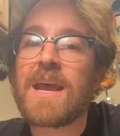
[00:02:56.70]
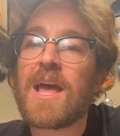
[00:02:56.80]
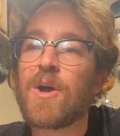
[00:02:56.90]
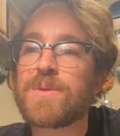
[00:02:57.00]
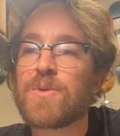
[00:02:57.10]
to
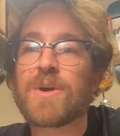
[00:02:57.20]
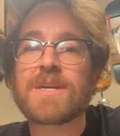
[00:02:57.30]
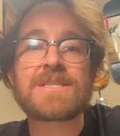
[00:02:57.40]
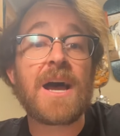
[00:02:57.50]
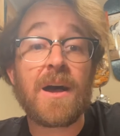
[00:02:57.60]
help you a
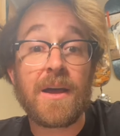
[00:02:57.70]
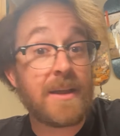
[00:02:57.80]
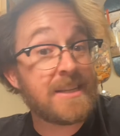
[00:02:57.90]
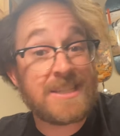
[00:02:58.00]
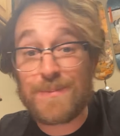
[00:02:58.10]
ton,
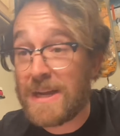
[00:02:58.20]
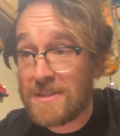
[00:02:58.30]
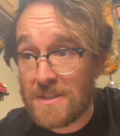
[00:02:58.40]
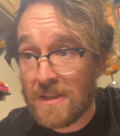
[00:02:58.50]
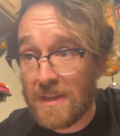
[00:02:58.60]

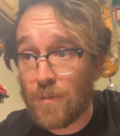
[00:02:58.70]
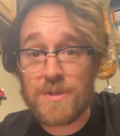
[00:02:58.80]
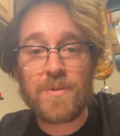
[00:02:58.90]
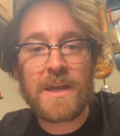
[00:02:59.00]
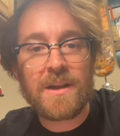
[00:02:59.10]
especially
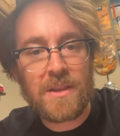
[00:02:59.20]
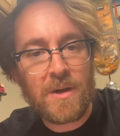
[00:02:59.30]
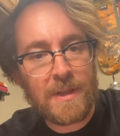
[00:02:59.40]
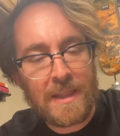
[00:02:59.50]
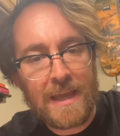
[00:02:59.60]
once we get a little
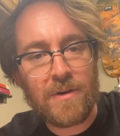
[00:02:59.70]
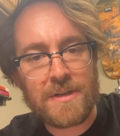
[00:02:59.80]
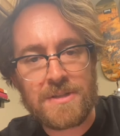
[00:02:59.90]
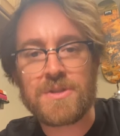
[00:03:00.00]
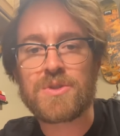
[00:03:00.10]
bit later
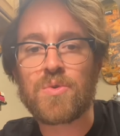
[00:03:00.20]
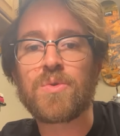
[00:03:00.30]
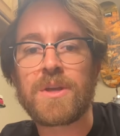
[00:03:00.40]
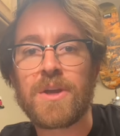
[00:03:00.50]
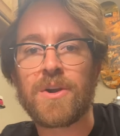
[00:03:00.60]
into the
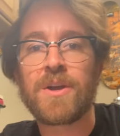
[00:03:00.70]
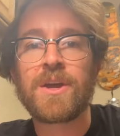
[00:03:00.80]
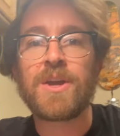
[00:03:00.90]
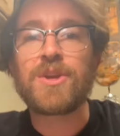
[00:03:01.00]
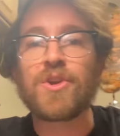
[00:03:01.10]
school year.
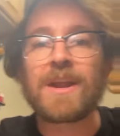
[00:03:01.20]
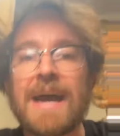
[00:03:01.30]
You're going to